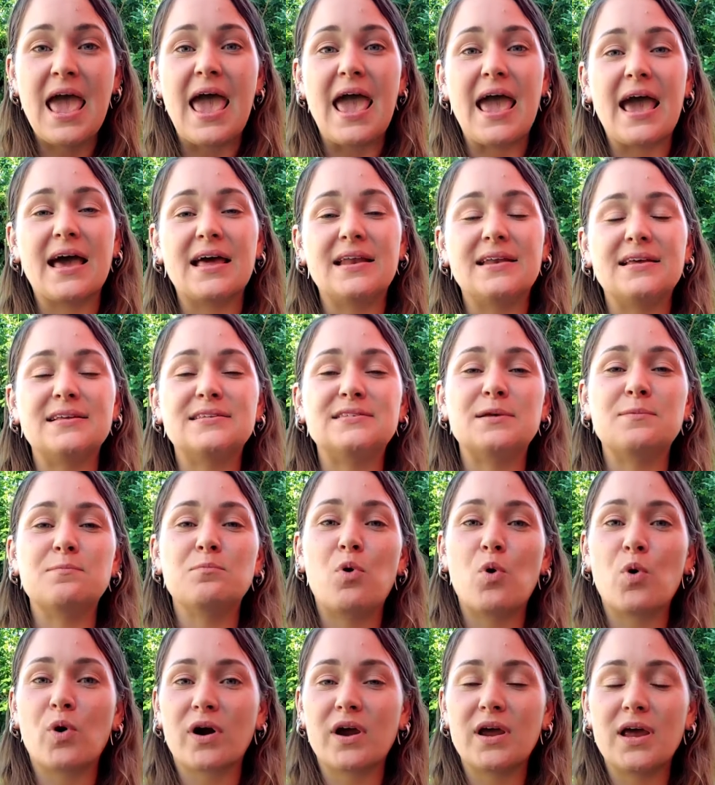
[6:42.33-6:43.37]
And it's
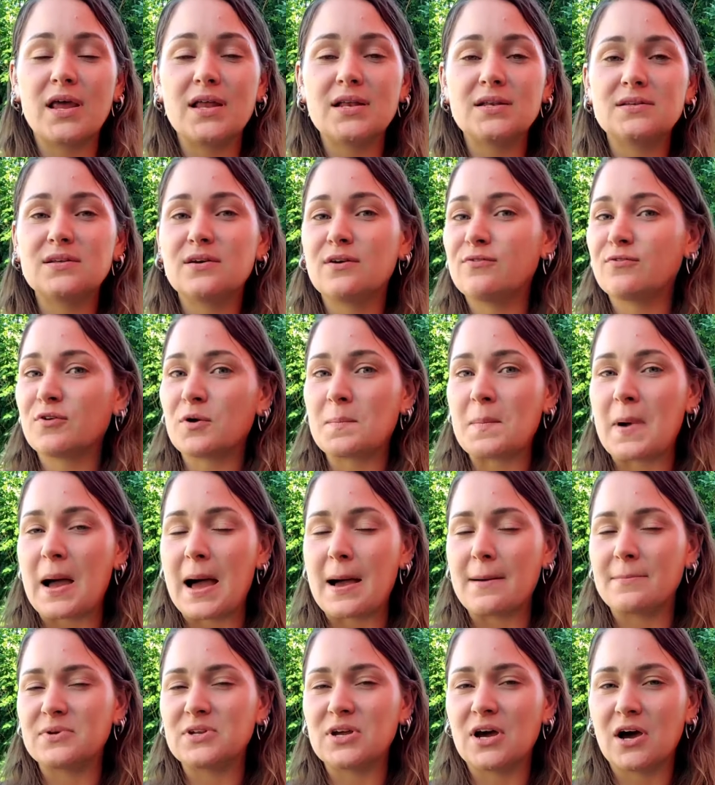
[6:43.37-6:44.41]
important for
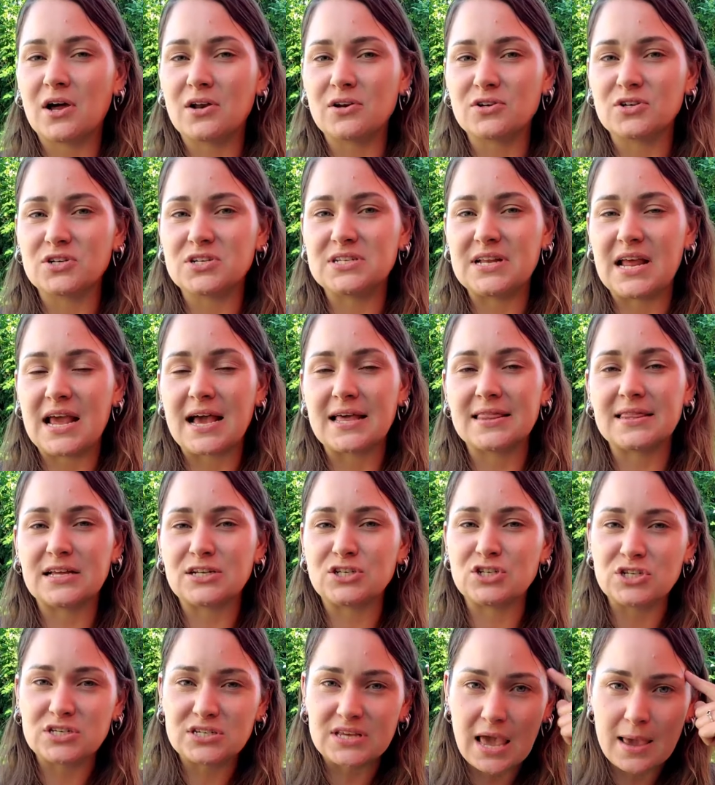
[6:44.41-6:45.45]
mom to understand
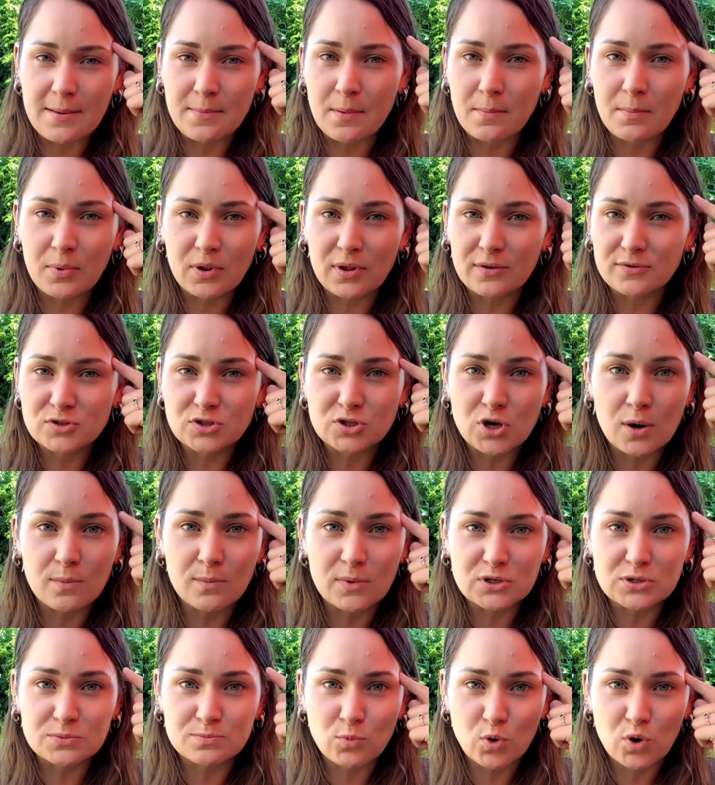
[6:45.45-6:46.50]
that she's capable of so
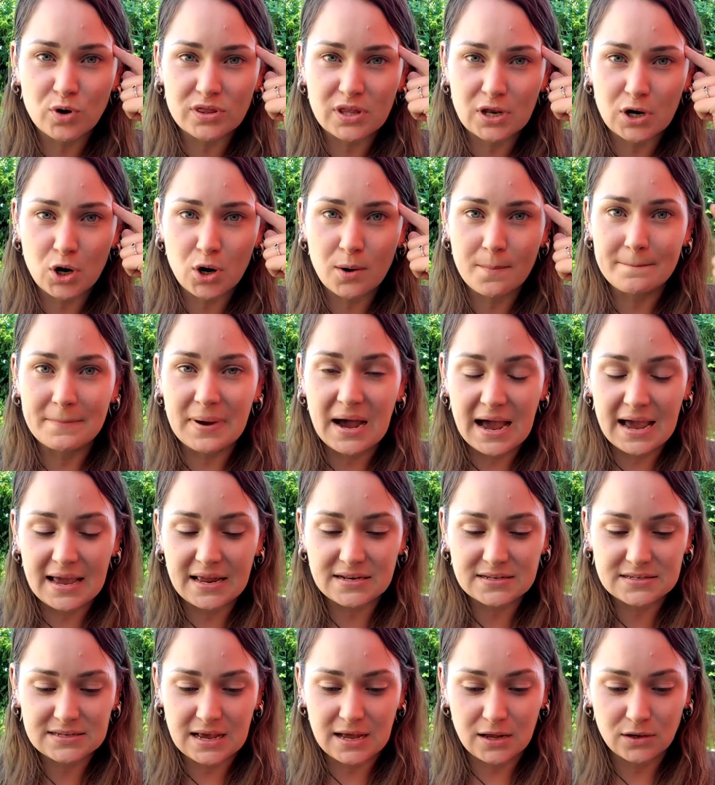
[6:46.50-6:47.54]
much more than her
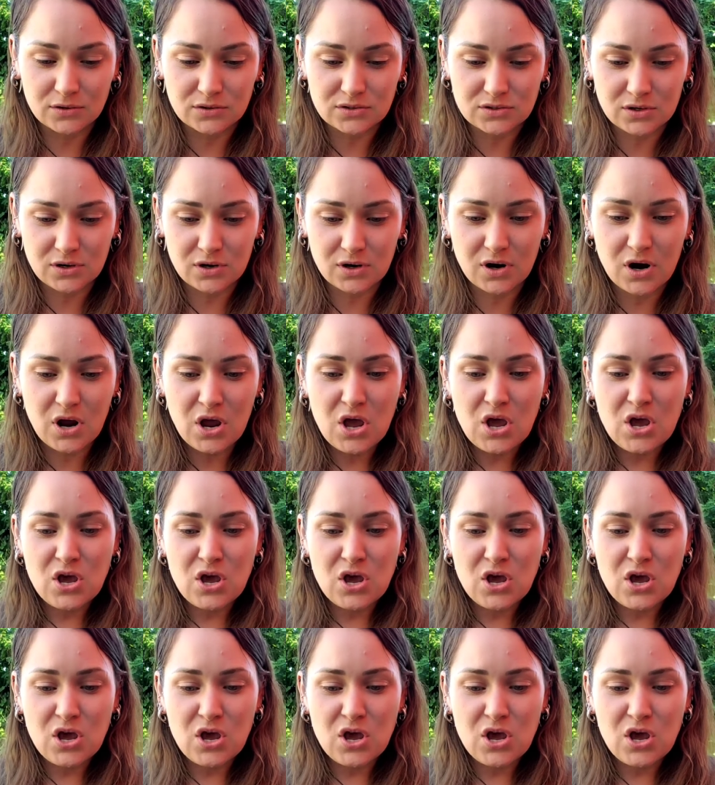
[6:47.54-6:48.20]
mind tells her.